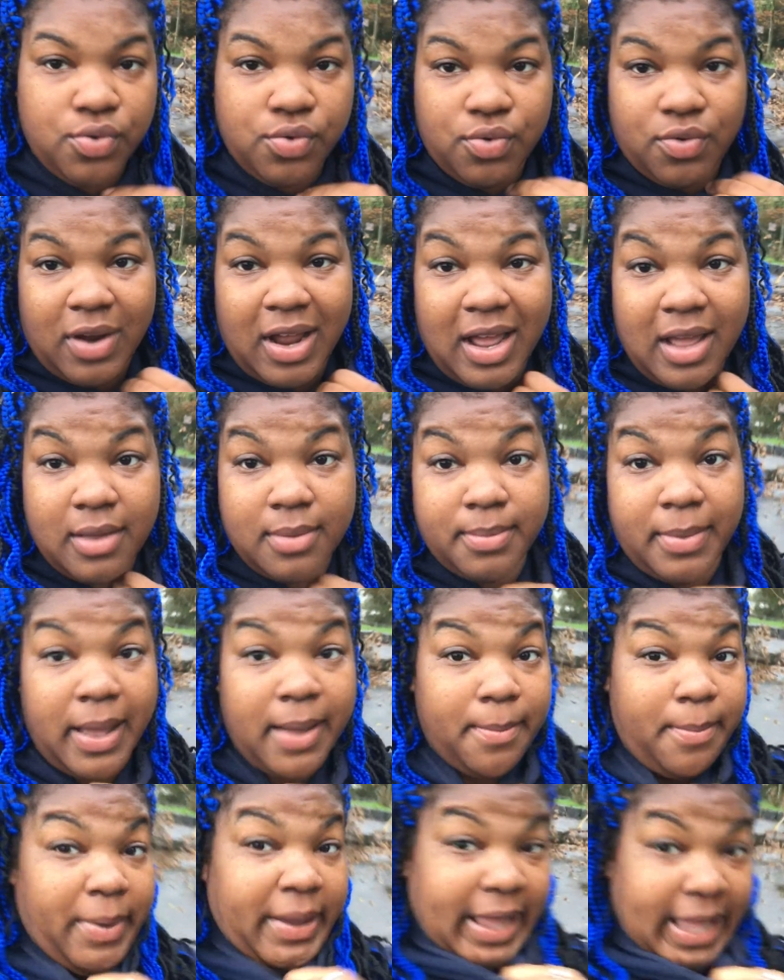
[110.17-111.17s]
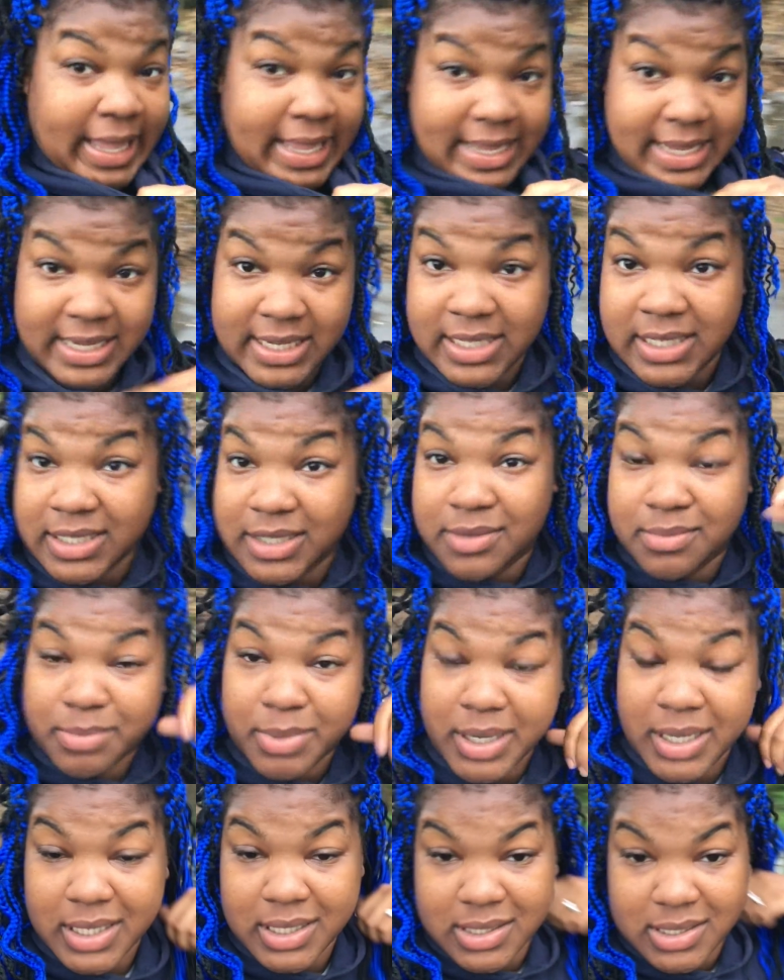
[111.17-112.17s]
ride my bike,
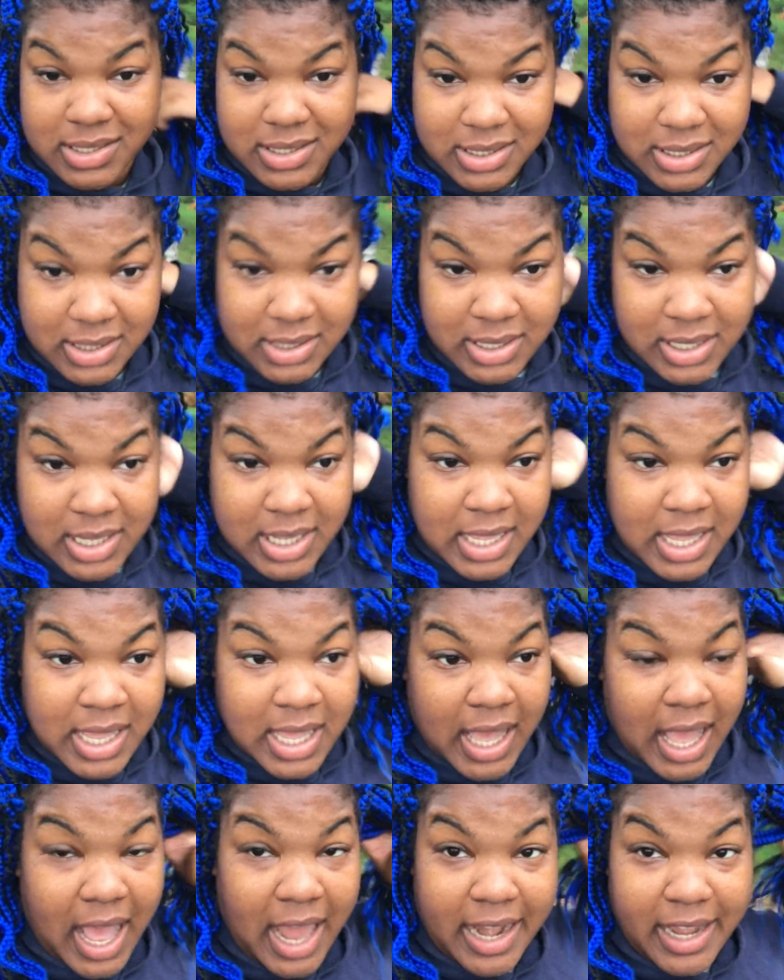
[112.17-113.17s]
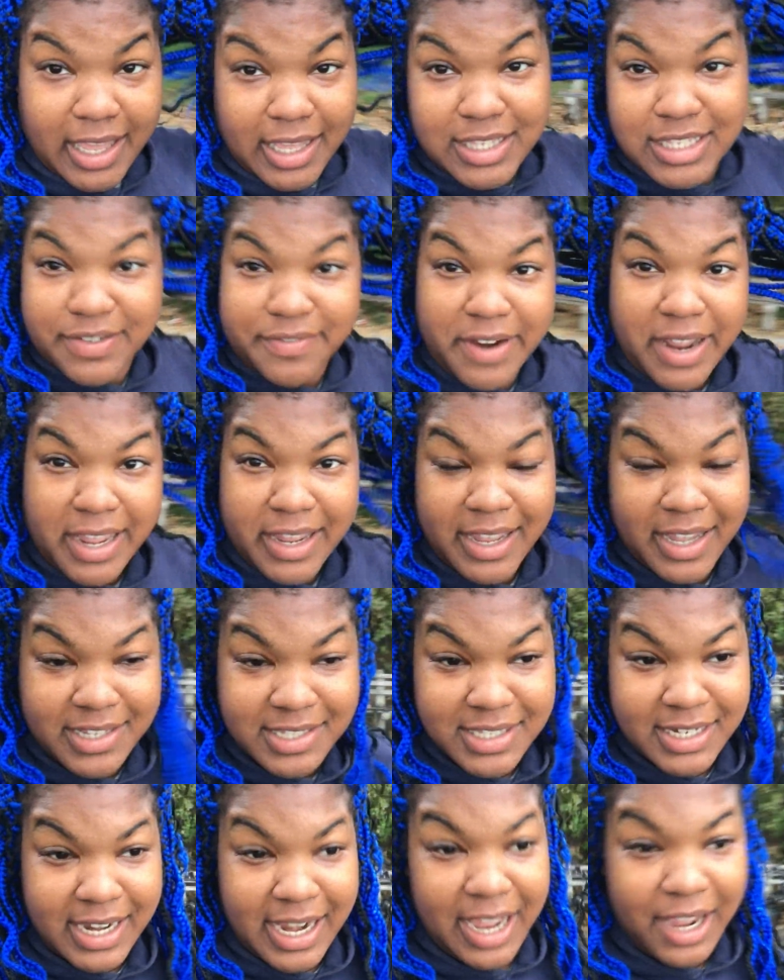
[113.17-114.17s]
but I didn't get to ride
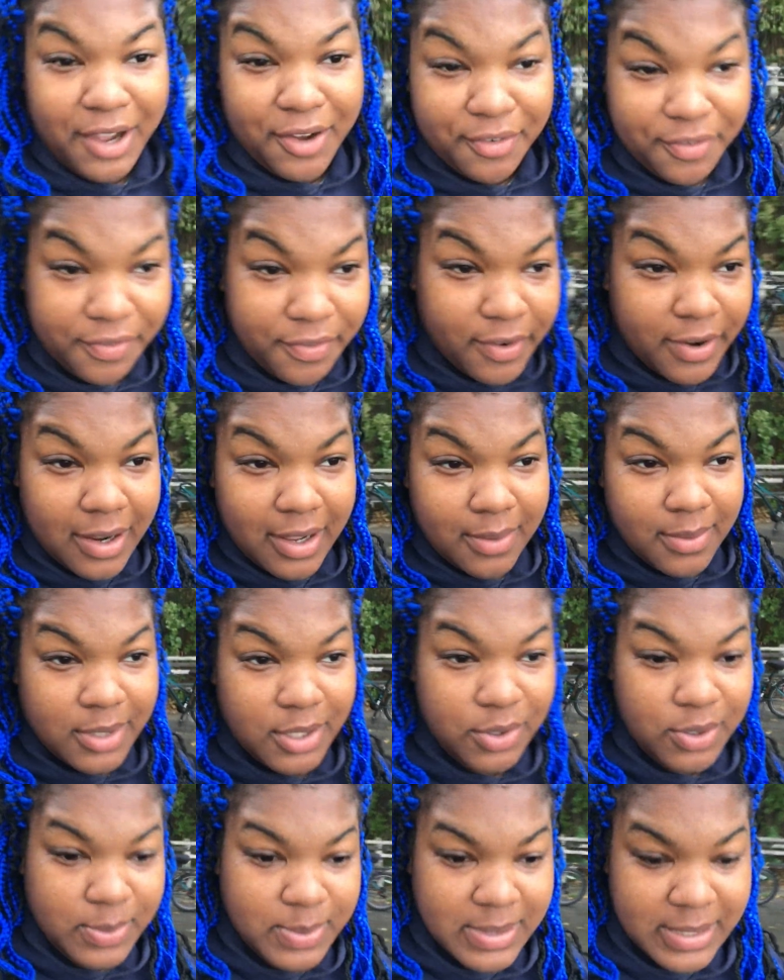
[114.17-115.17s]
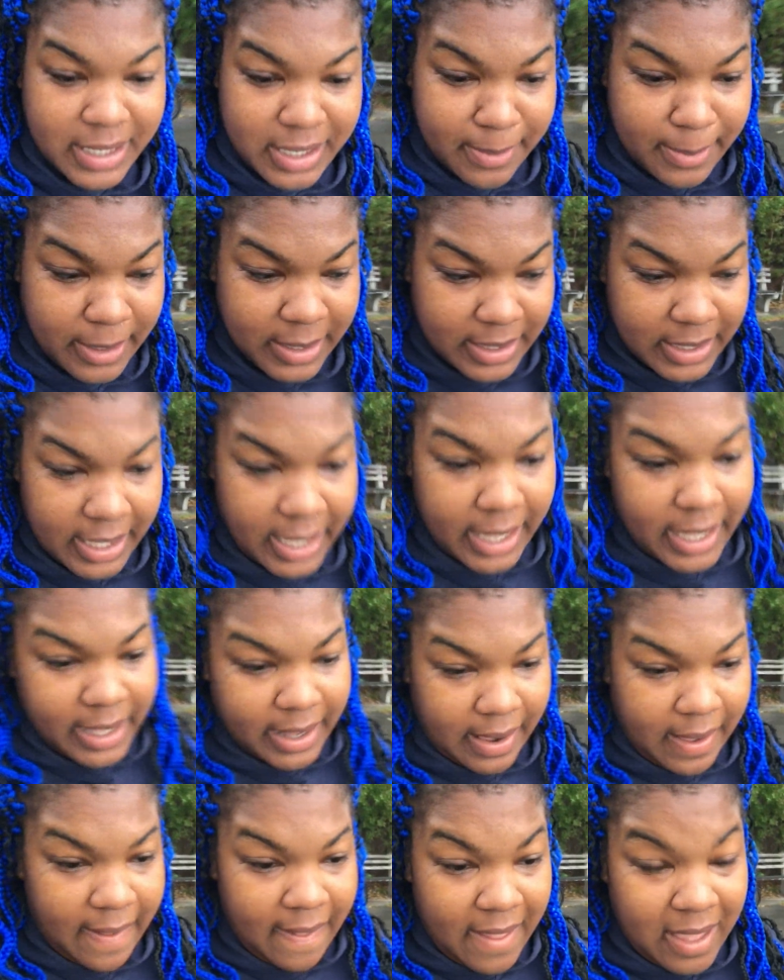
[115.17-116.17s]
yesterday. I ain't gonna front. I'm a little upset about that
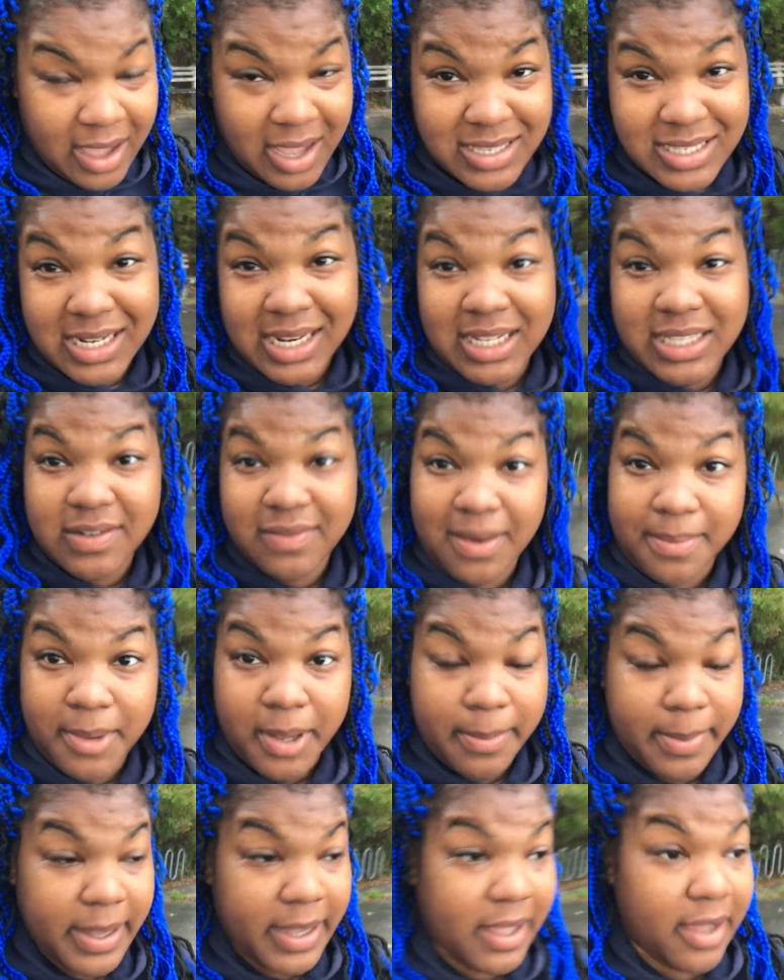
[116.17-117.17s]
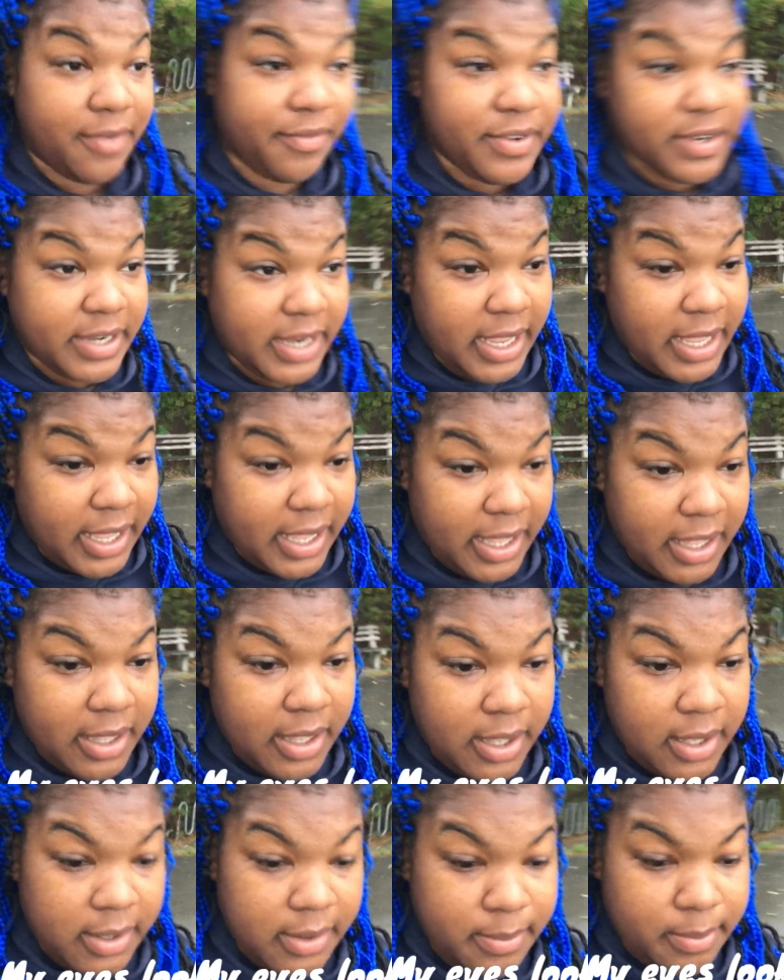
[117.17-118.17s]
because I like to ride my bike every day,
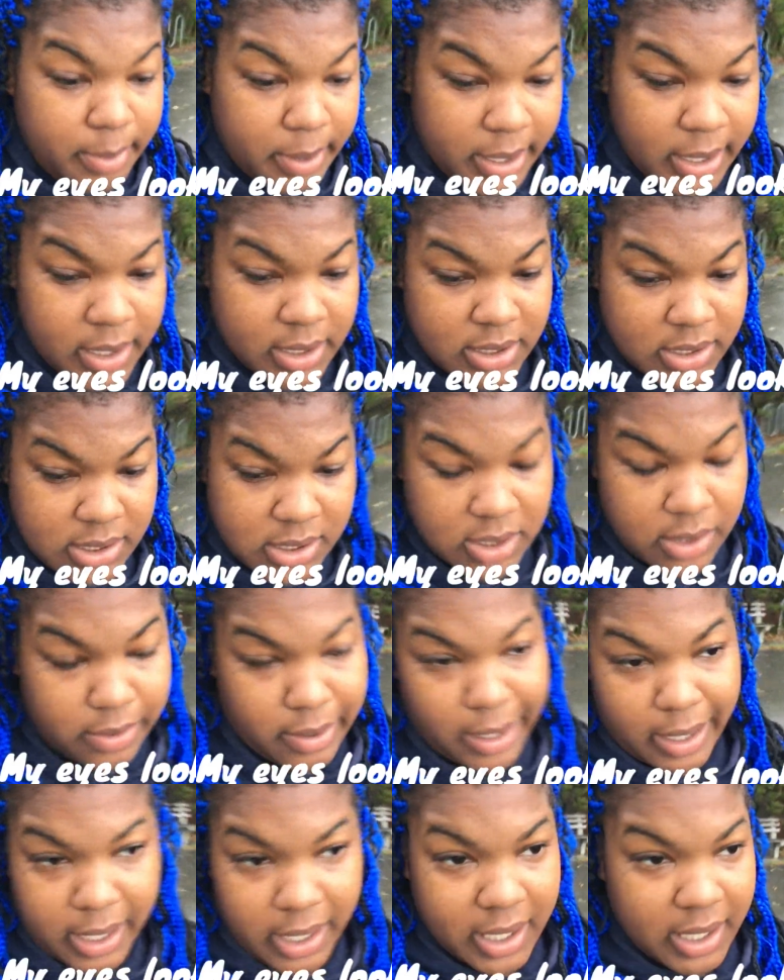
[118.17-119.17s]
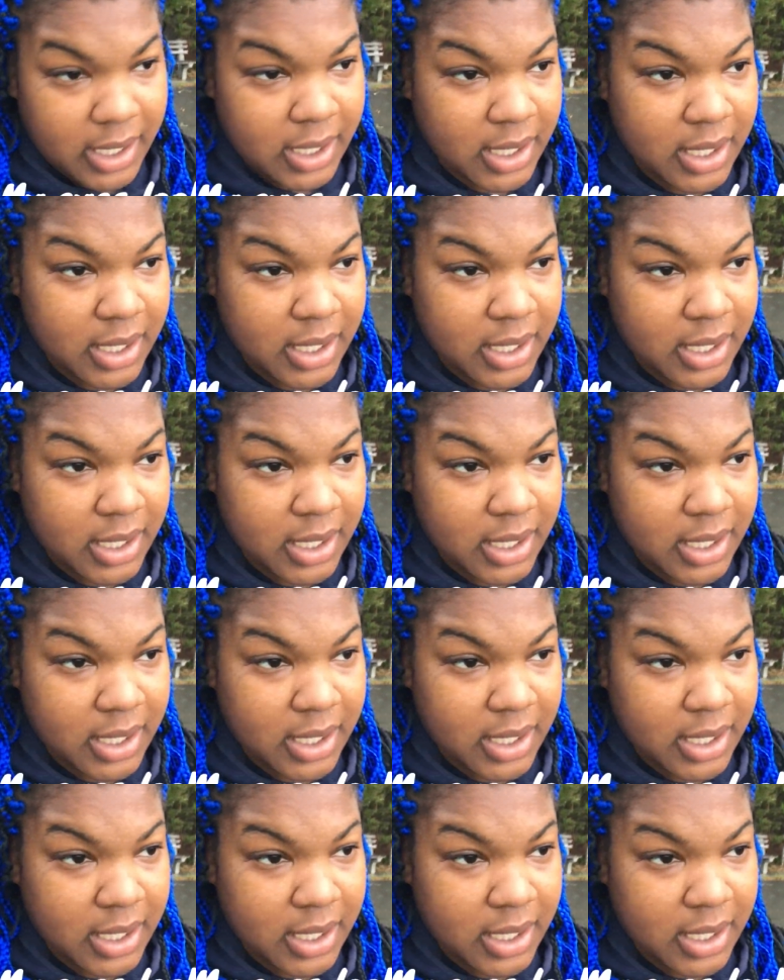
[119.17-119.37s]
but it's okay.